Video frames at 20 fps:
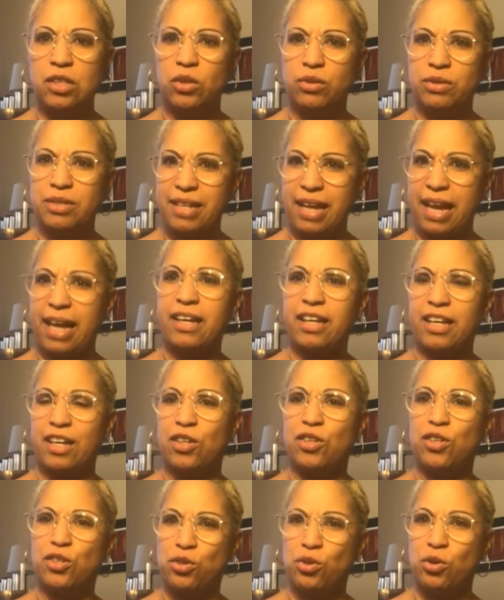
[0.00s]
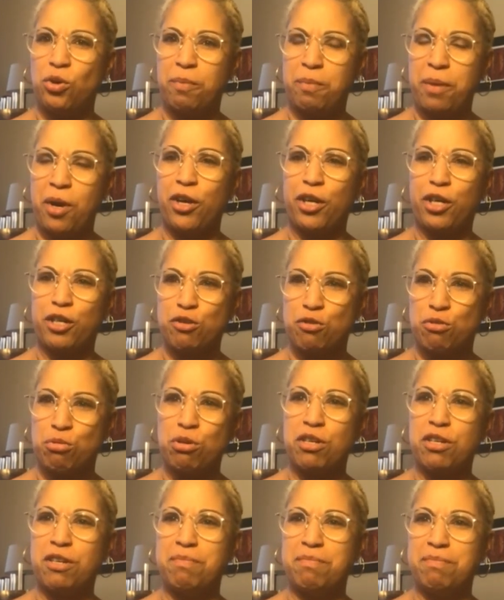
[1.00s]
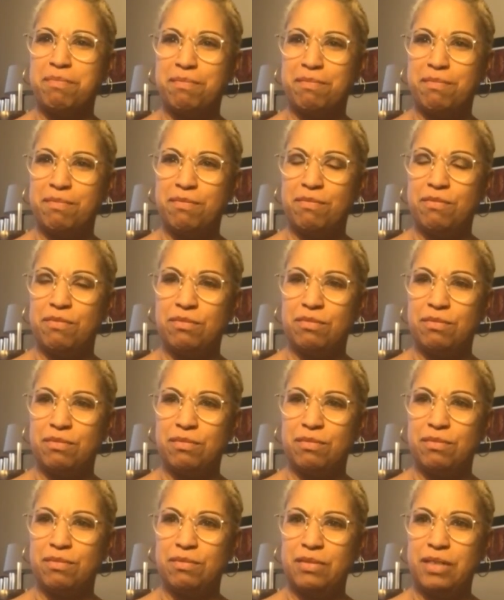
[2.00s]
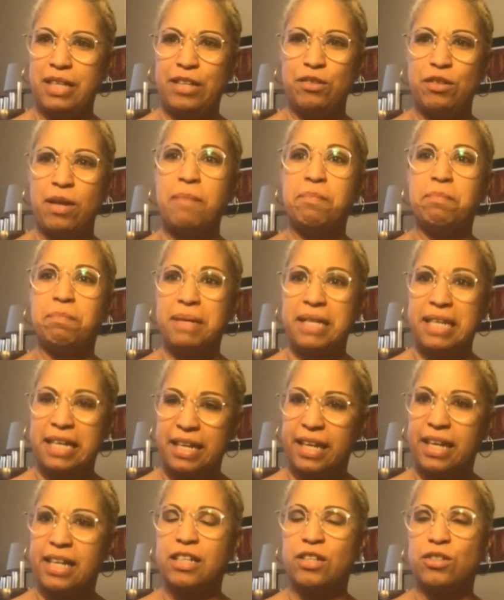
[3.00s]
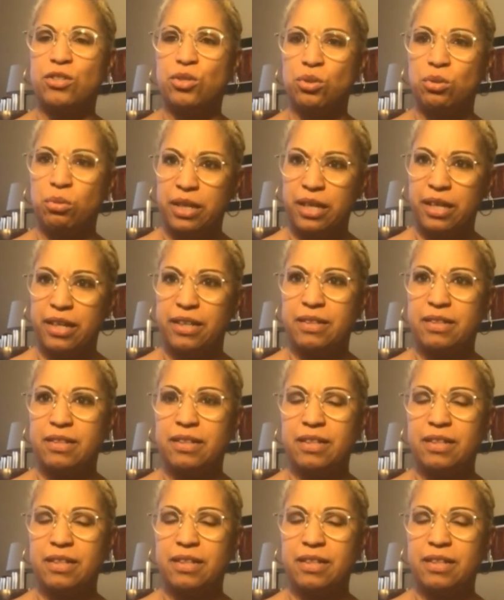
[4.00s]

taking your American dream and being it and doing it.